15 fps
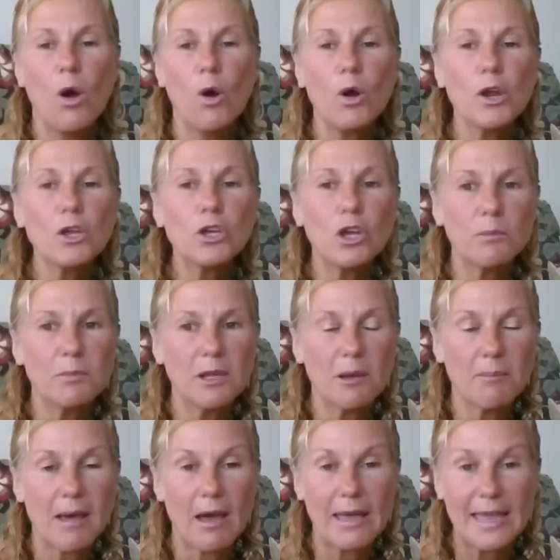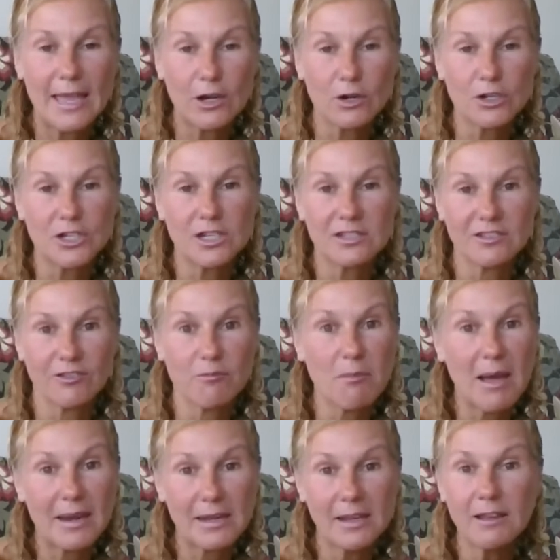or it could be about energies of
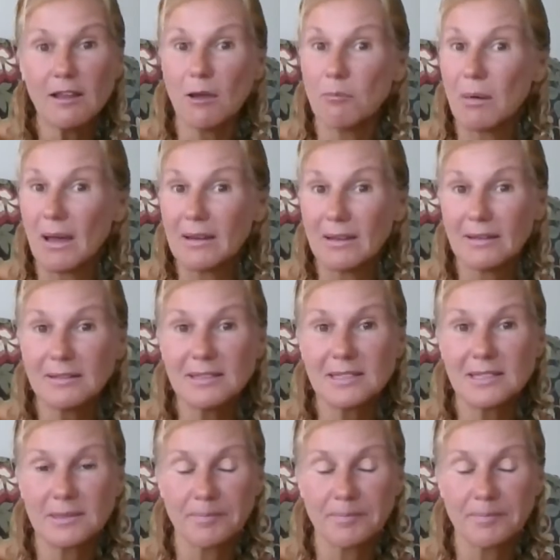money, abundance.